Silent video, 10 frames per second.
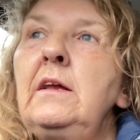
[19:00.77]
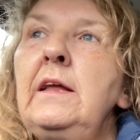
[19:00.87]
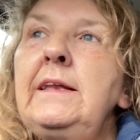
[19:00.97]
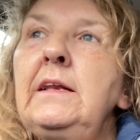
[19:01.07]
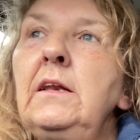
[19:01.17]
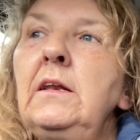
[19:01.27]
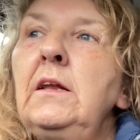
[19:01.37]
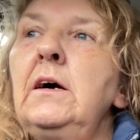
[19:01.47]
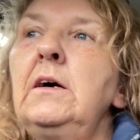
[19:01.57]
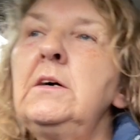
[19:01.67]

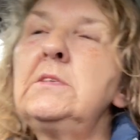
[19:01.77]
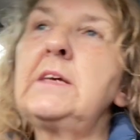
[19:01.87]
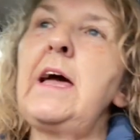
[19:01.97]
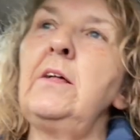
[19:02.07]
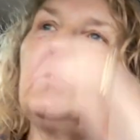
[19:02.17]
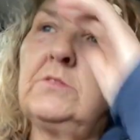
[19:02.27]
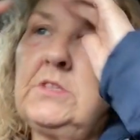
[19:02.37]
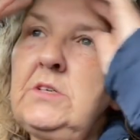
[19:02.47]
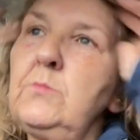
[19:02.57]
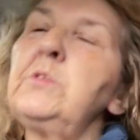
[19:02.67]
little scales
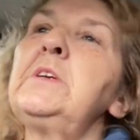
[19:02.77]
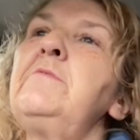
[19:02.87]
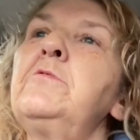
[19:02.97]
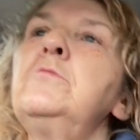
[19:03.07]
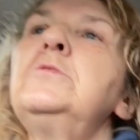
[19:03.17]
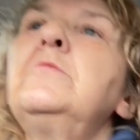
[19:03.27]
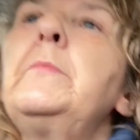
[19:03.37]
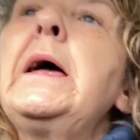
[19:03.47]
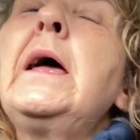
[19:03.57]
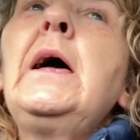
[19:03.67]
that was in front of
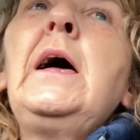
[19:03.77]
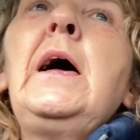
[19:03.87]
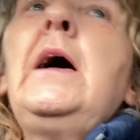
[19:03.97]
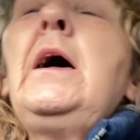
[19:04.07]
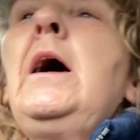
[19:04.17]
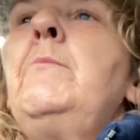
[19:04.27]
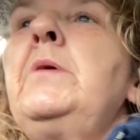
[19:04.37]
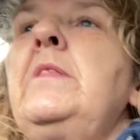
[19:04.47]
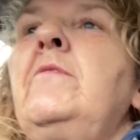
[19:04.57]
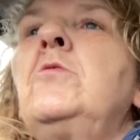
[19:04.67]
me.
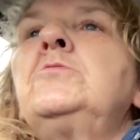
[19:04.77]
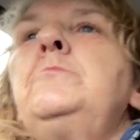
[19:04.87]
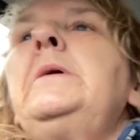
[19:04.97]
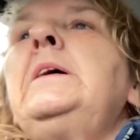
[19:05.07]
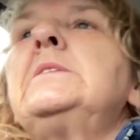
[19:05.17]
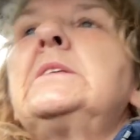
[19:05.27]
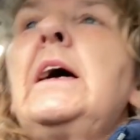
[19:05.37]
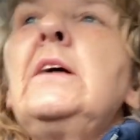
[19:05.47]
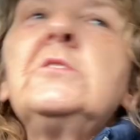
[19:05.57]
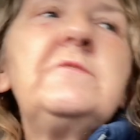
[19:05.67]
But they've got some bigger
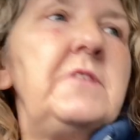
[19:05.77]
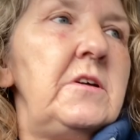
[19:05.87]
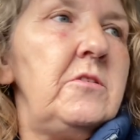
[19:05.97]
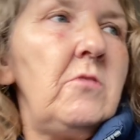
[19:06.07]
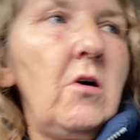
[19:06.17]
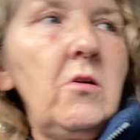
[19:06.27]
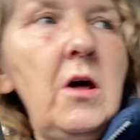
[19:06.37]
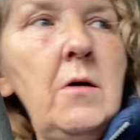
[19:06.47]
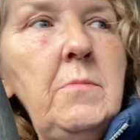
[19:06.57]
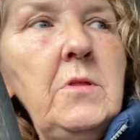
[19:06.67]
scales further on.
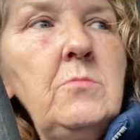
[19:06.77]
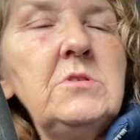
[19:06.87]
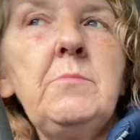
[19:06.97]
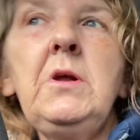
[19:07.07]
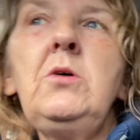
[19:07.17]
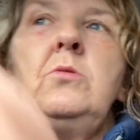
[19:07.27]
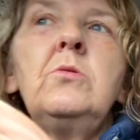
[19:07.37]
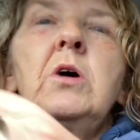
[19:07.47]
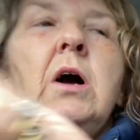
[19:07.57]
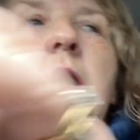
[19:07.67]
But there was a bloke...